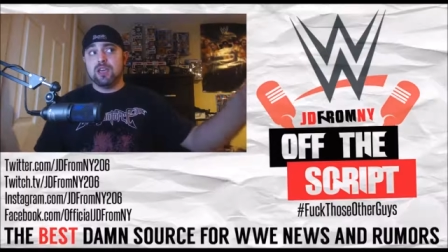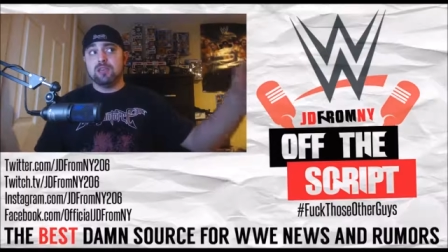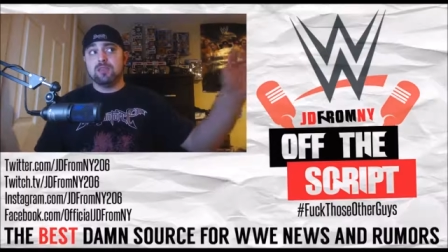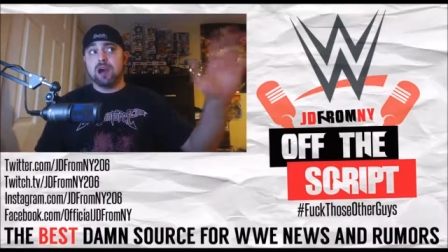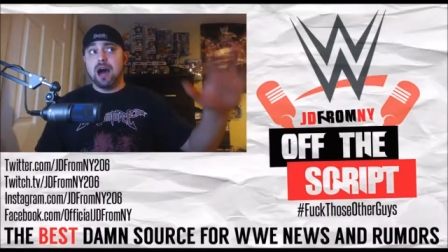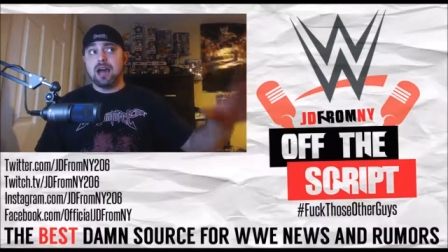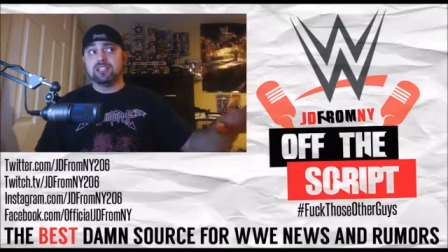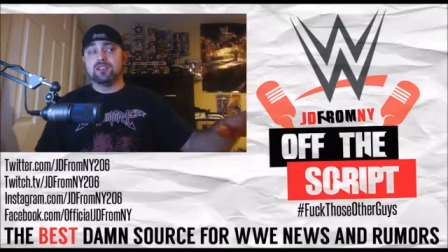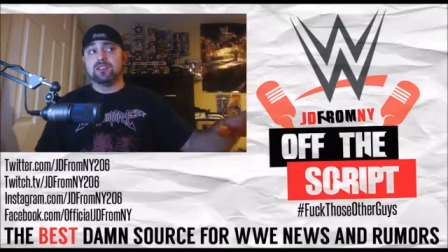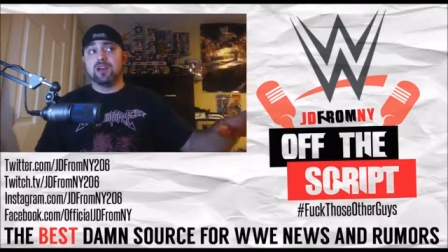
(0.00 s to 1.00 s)
in the
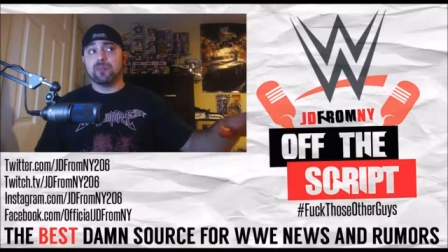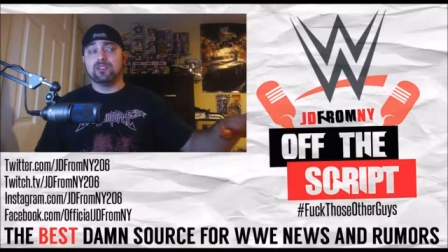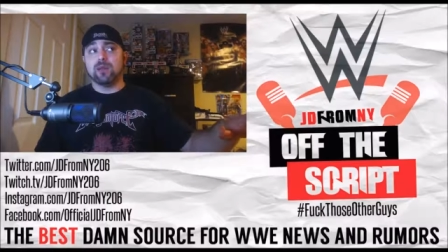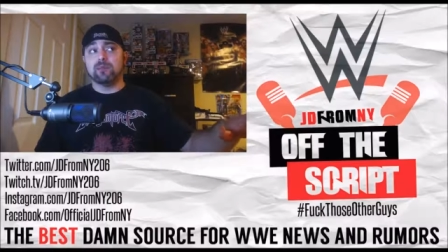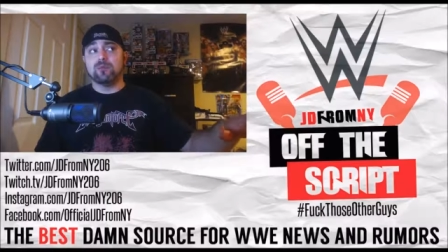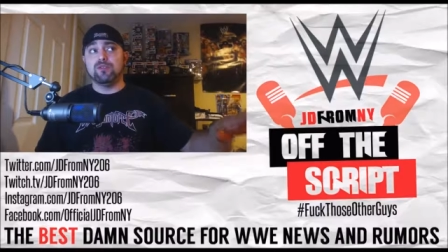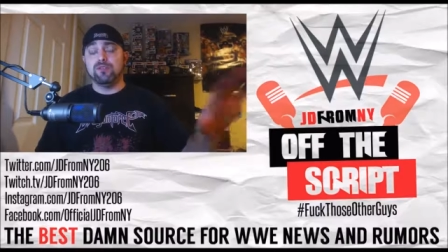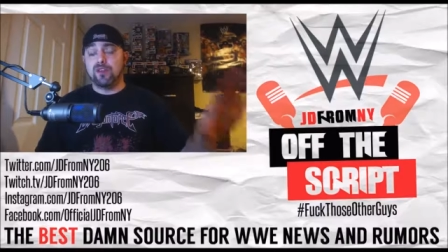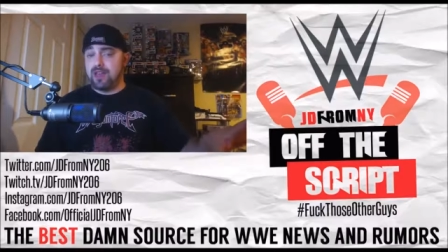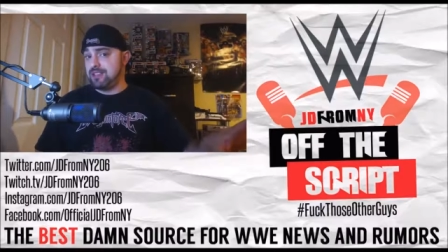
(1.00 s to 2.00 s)
eyes of the WWE
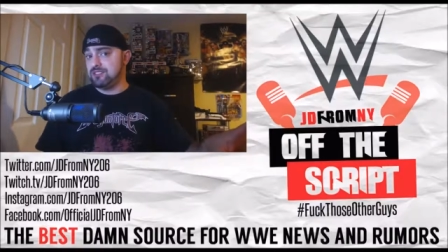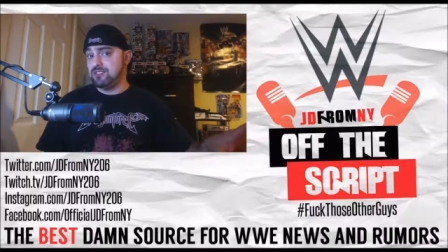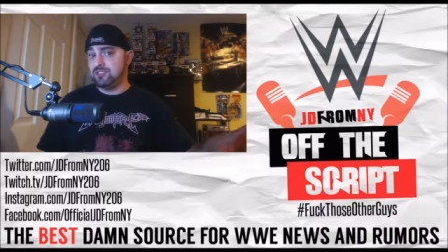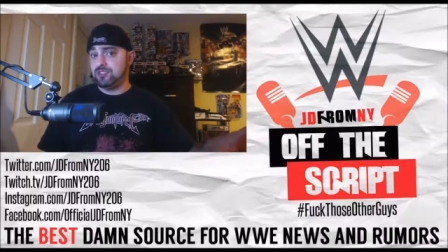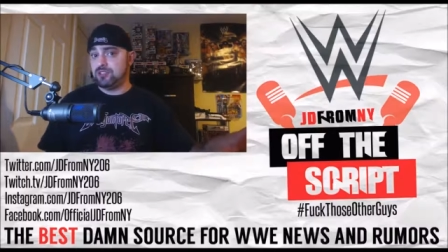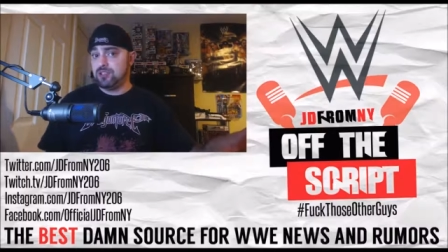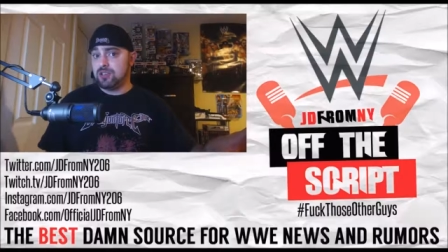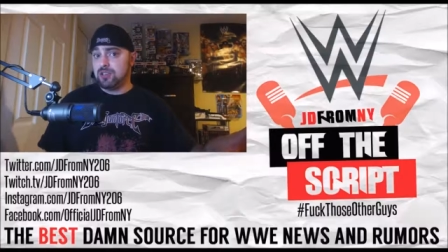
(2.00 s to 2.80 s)
fans,